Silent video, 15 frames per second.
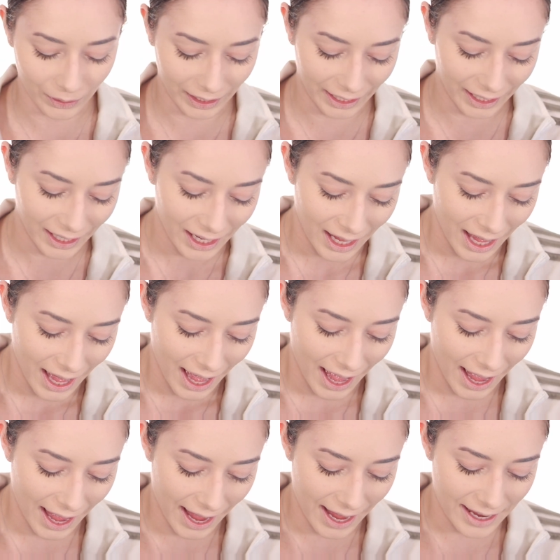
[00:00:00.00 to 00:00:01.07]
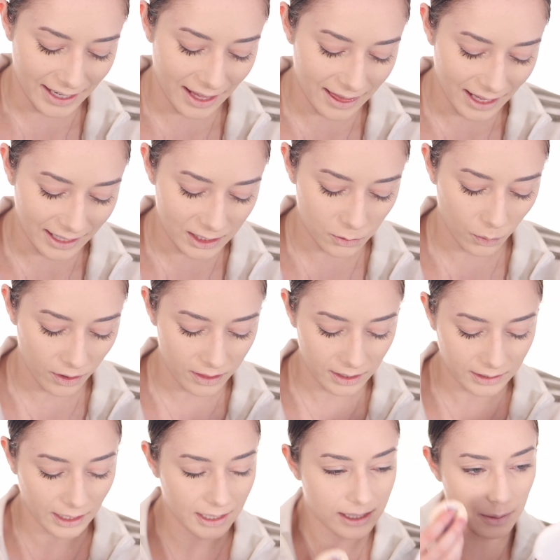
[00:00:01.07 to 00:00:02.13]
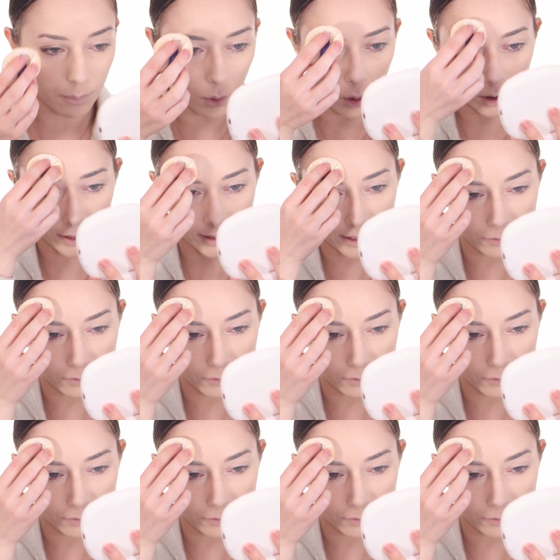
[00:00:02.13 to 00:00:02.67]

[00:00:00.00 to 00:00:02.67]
okay? And that is one thing that is important.